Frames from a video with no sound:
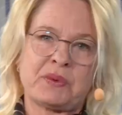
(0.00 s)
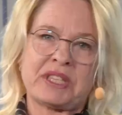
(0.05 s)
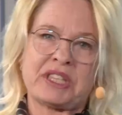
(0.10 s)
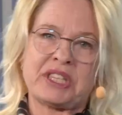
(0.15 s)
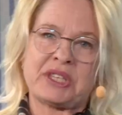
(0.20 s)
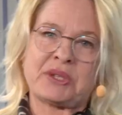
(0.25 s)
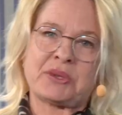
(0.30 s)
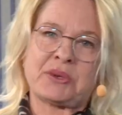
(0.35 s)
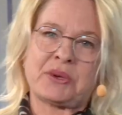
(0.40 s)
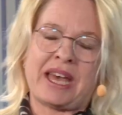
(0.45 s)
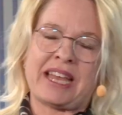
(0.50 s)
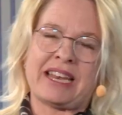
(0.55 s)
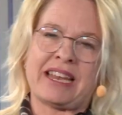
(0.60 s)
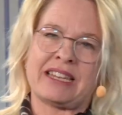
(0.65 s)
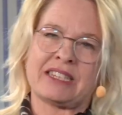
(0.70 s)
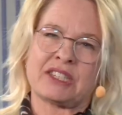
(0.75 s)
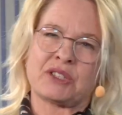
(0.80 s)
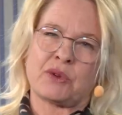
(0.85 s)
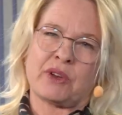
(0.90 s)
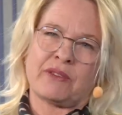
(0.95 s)
with you and
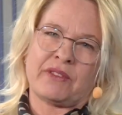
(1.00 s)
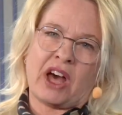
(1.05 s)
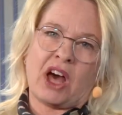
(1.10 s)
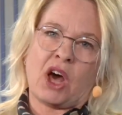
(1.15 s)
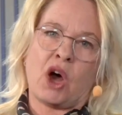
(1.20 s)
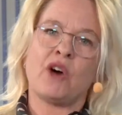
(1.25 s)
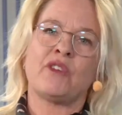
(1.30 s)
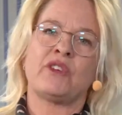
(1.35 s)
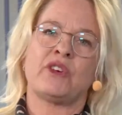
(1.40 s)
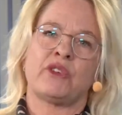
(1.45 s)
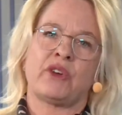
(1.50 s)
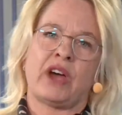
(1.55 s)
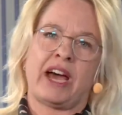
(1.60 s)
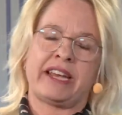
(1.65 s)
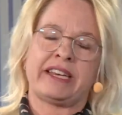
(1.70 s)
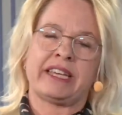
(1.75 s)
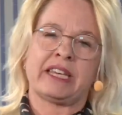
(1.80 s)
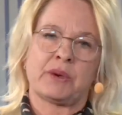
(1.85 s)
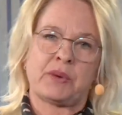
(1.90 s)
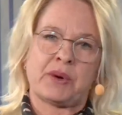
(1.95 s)
a sort of
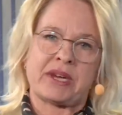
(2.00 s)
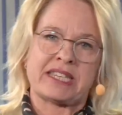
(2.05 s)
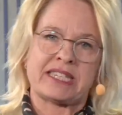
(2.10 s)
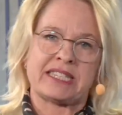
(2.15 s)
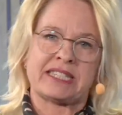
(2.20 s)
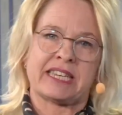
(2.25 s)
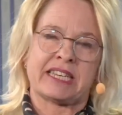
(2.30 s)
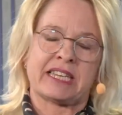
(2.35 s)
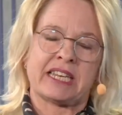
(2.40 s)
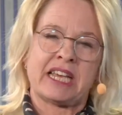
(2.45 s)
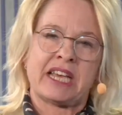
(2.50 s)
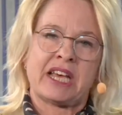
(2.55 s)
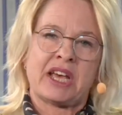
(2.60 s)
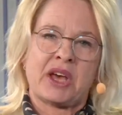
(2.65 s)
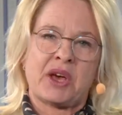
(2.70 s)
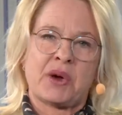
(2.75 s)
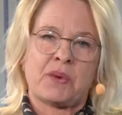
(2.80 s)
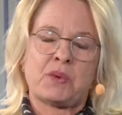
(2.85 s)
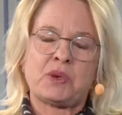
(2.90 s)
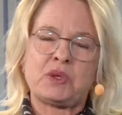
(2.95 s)
overriding question.
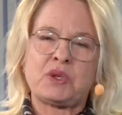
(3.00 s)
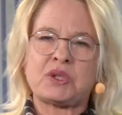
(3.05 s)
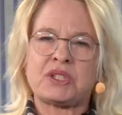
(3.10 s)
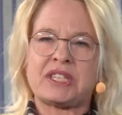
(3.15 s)
Would you